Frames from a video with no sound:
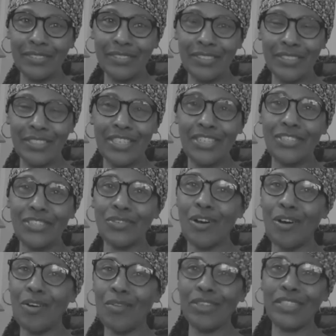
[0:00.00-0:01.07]
you
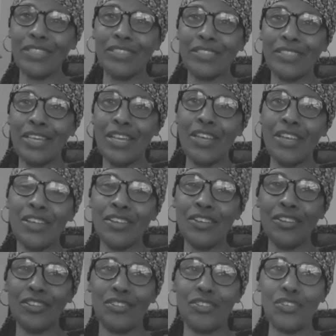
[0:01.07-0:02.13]
always
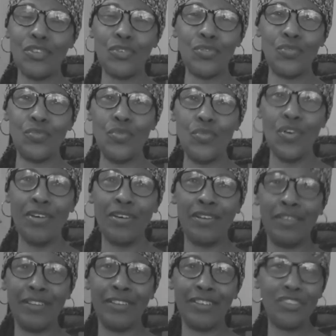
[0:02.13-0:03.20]
knew,
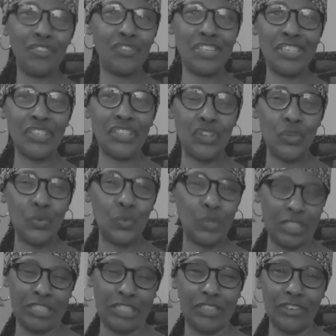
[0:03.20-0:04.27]
you just knew
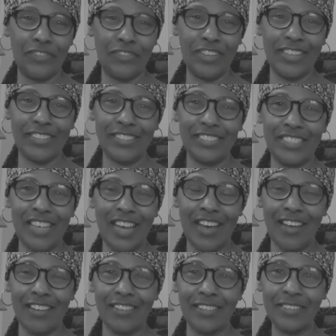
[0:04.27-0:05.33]
stuff as a child.
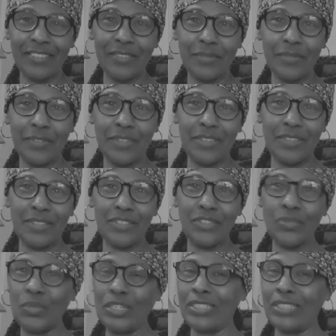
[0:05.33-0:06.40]
You
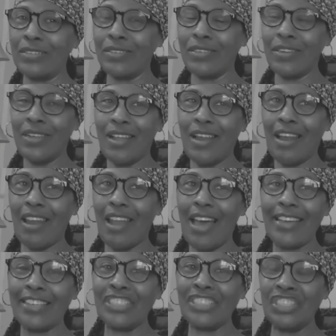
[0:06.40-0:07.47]
wasn't like
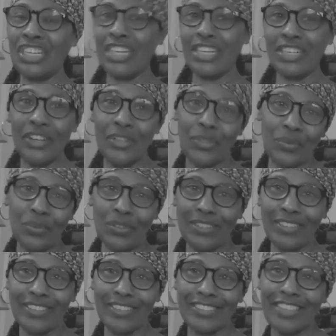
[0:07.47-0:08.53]
not other
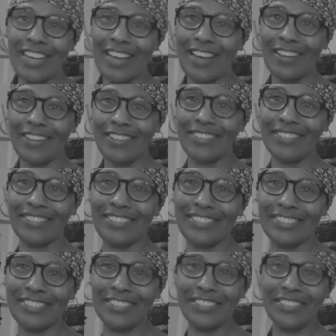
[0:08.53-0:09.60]
child.
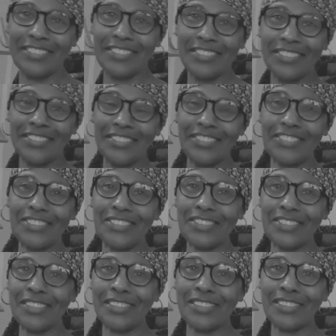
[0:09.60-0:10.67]
You just
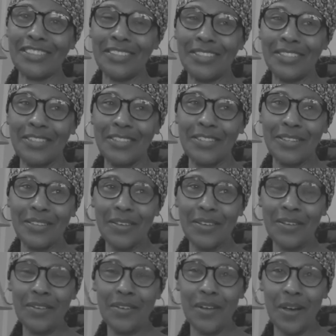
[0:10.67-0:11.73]

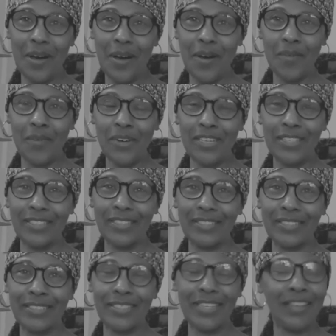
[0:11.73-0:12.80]
always,
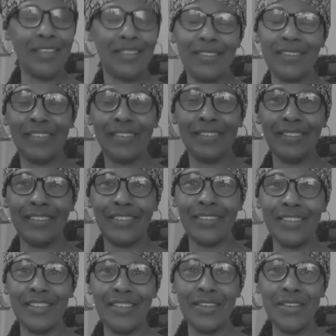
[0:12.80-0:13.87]

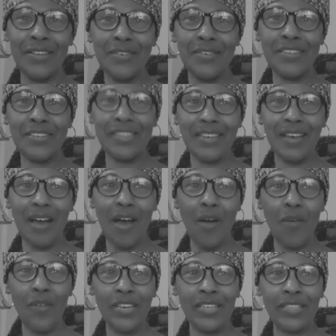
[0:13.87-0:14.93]
let's
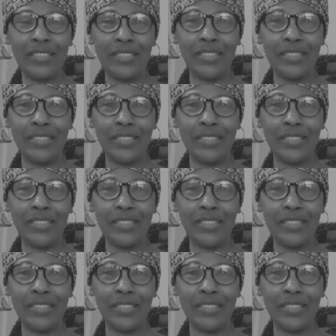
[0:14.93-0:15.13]
always